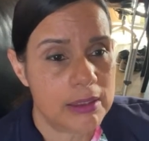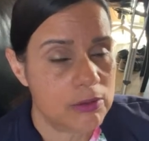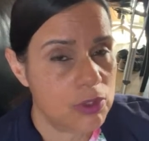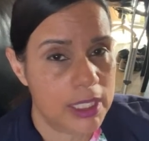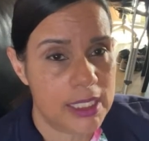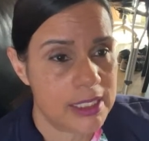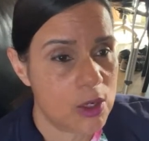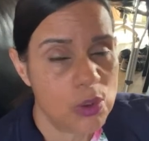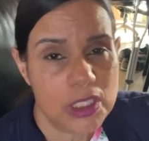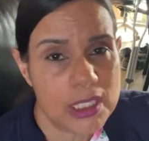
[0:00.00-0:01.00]
Jada said,
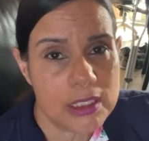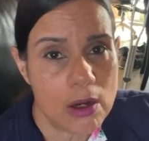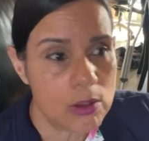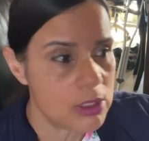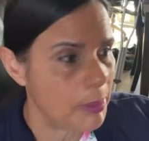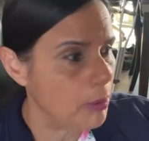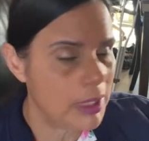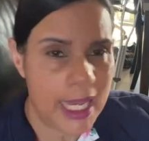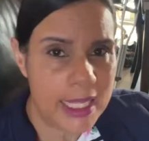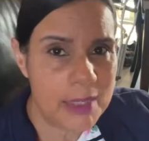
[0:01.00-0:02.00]
"Go to the downloads." I'm like, "What
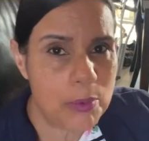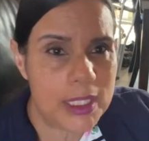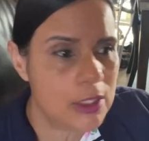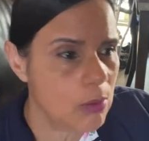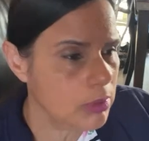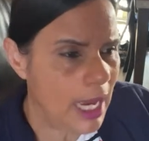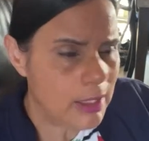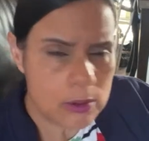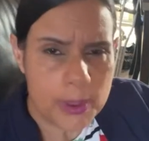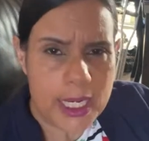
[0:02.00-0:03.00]
the hell? I
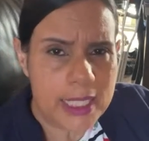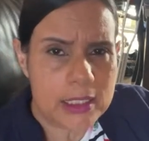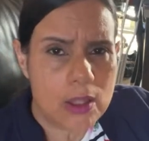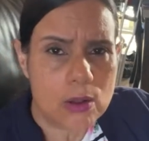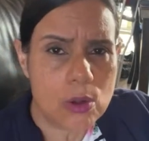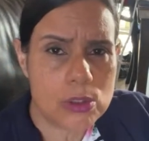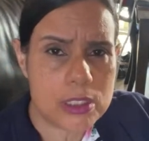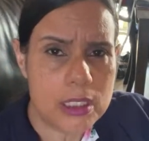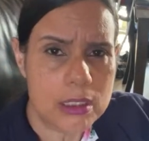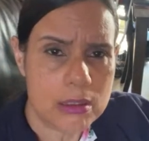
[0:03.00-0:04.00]
don't know where the hell the downloads
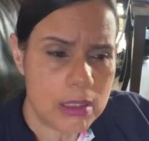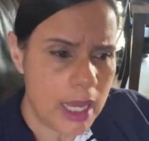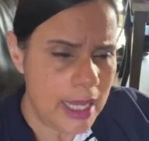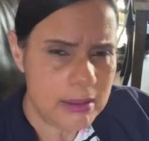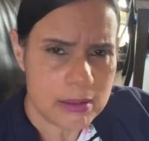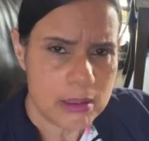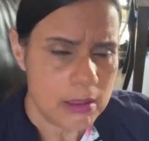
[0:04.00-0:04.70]
it at."